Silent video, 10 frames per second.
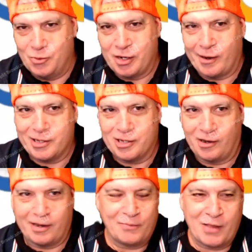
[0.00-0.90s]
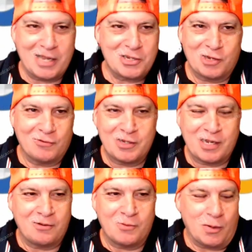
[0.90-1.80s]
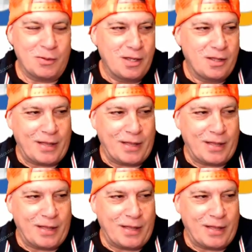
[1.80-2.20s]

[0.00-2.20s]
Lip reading: you wouldn't go into like Asda and say, well,